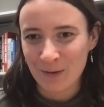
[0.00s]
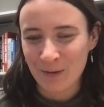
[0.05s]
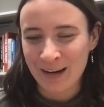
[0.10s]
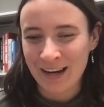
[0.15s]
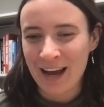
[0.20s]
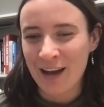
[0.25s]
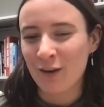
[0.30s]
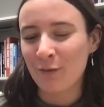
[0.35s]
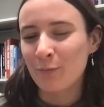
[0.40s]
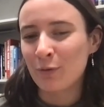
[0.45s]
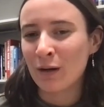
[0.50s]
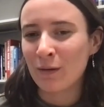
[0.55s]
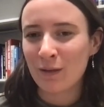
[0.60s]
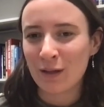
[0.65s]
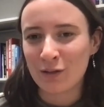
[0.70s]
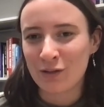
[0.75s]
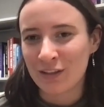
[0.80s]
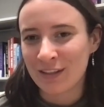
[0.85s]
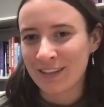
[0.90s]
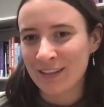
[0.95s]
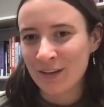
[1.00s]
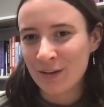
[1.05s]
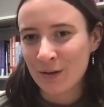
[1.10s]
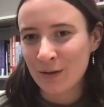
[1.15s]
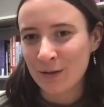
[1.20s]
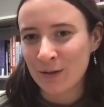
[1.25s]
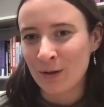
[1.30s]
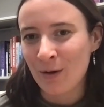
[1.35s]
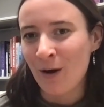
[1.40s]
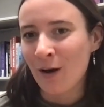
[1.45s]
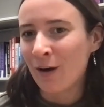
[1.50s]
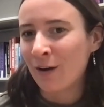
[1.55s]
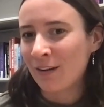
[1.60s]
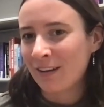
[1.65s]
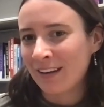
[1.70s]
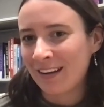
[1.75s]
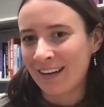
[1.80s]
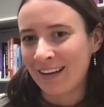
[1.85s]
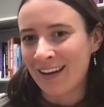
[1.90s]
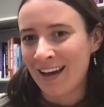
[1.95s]
right, kind of privileges those who
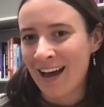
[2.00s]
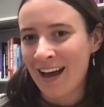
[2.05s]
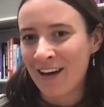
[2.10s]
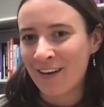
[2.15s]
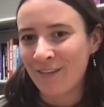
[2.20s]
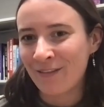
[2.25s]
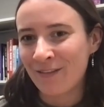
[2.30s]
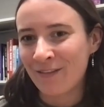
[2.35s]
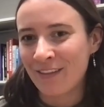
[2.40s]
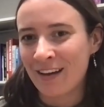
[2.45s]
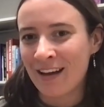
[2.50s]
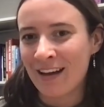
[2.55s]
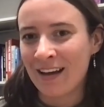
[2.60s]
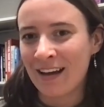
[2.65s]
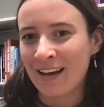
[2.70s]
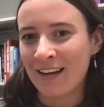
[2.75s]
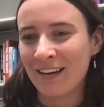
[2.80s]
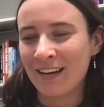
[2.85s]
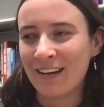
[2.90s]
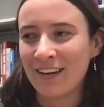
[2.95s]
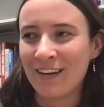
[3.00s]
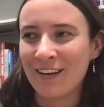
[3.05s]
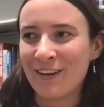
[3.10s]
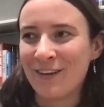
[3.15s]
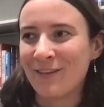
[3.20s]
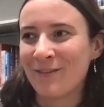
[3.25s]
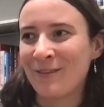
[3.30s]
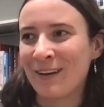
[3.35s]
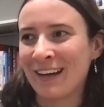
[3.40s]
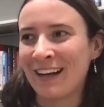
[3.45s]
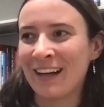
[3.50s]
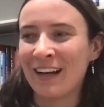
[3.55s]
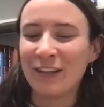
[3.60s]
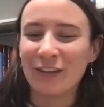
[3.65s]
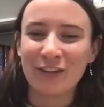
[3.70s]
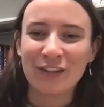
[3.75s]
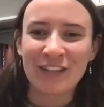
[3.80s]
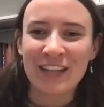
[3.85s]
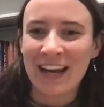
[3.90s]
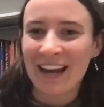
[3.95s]
already have right, an
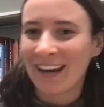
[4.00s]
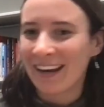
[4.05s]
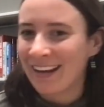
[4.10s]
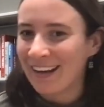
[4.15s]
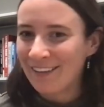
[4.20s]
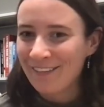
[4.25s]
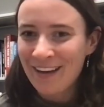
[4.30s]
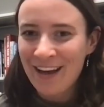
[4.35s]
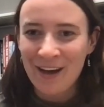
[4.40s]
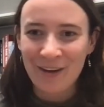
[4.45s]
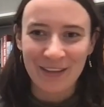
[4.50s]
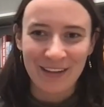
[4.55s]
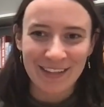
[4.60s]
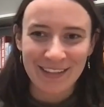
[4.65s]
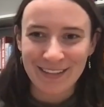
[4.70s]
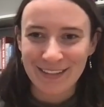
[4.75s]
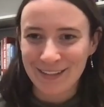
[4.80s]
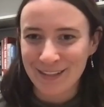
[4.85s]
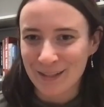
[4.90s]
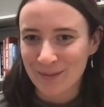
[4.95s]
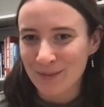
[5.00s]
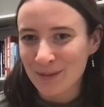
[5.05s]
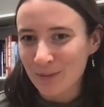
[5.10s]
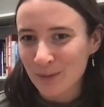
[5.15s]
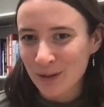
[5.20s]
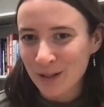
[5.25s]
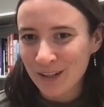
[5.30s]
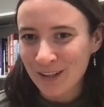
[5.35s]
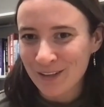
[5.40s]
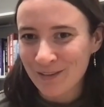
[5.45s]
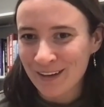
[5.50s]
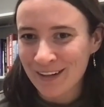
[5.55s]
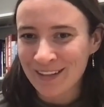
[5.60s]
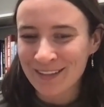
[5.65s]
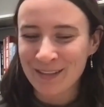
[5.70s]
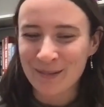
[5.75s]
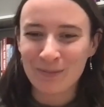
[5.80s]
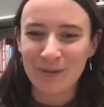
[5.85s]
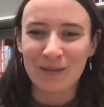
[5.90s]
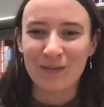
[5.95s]
understanding of how these systems work, right?
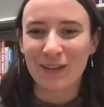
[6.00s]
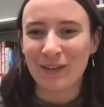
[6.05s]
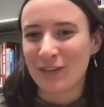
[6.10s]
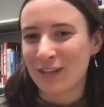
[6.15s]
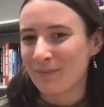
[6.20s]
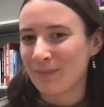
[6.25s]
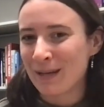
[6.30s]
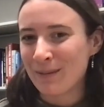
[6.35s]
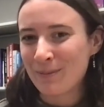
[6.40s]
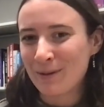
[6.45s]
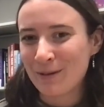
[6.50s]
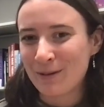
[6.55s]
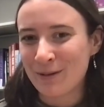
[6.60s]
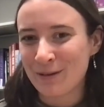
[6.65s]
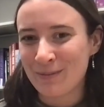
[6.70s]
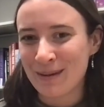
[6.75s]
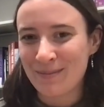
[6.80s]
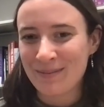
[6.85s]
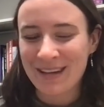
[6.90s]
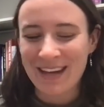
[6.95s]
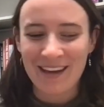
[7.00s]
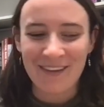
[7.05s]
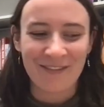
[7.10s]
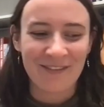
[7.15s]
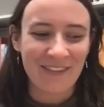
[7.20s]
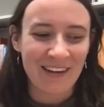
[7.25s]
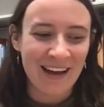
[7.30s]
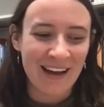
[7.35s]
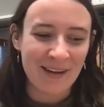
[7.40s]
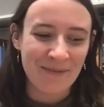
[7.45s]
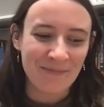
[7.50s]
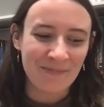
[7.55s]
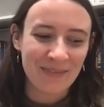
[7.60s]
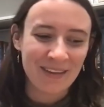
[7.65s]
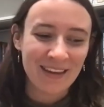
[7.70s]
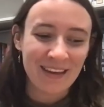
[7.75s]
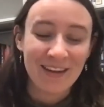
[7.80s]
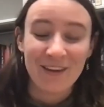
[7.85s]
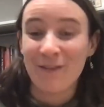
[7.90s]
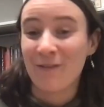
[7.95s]
So privileging people who maybe have
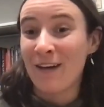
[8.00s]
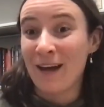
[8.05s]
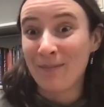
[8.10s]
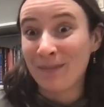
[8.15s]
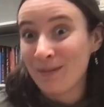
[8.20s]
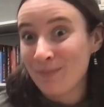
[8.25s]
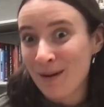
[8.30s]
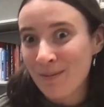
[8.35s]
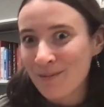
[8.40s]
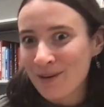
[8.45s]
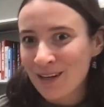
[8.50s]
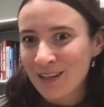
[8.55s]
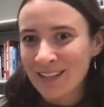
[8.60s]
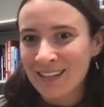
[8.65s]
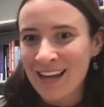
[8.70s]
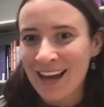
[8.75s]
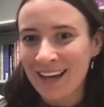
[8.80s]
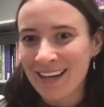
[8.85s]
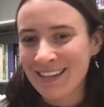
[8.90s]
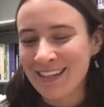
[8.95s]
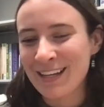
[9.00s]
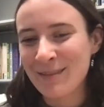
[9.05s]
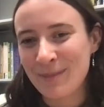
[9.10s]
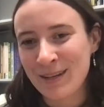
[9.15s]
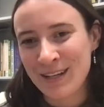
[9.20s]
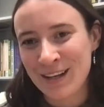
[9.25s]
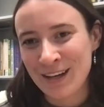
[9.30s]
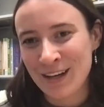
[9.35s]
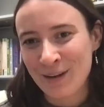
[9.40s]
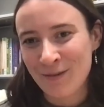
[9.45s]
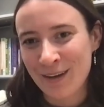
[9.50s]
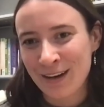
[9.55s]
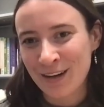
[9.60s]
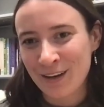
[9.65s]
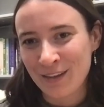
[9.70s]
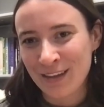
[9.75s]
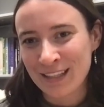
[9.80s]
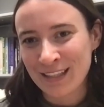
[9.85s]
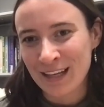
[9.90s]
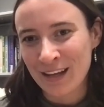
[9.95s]
family members in academia, right,
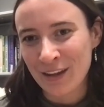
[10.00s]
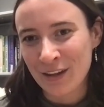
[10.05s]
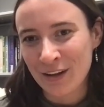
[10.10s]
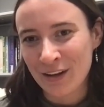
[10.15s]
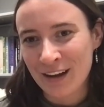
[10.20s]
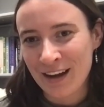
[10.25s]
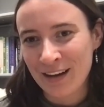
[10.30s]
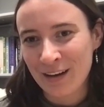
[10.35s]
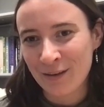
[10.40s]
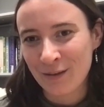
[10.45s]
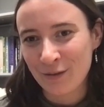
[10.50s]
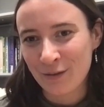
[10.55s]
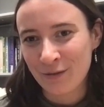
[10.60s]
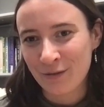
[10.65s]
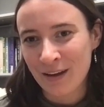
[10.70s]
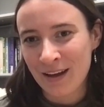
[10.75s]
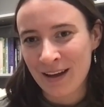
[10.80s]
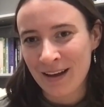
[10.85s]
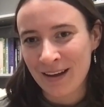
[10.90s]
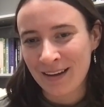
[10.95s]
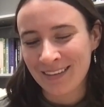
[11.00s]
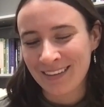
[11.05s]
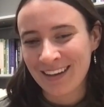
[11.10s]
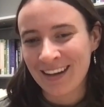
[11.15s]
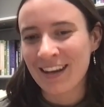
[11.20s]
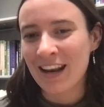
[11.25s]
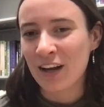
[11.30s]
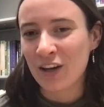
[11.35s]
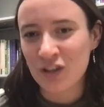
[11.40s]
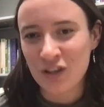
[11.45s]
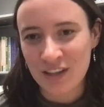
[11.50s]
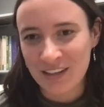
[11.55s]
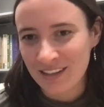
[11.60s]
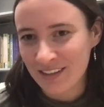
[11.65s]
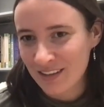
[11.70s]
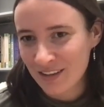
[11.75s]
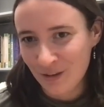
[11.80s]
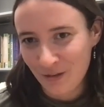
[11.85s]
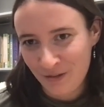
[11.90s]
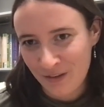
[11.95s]
or these other kind of connections
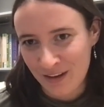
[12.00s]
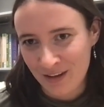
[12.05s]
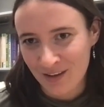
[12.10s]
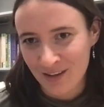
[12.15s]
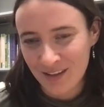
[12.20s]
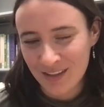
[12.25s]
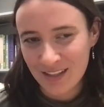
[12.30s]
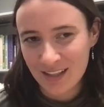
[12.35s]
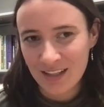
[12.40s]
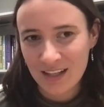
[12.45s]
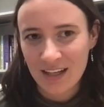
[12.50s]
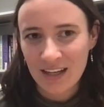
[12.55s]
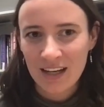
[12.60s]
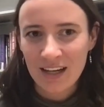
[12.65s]
in the field.